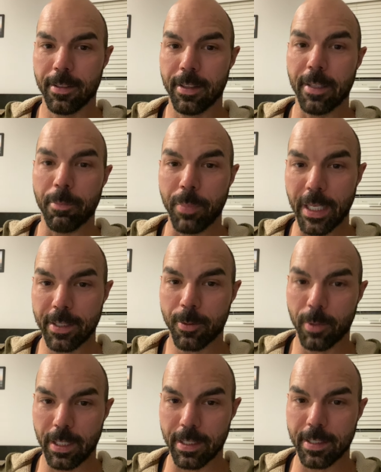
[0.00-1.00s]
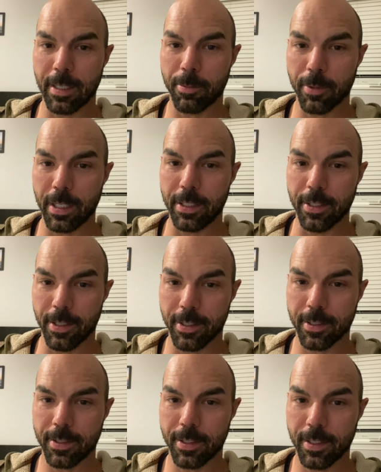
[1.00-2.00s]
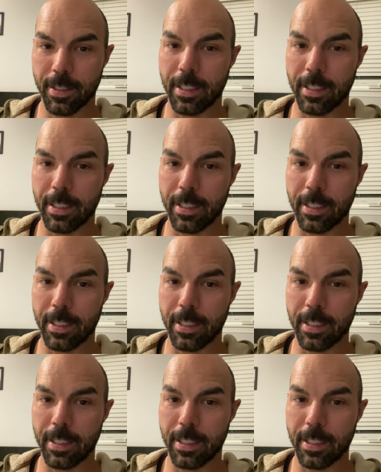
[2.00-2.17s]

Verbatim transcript: The best way to separate dogs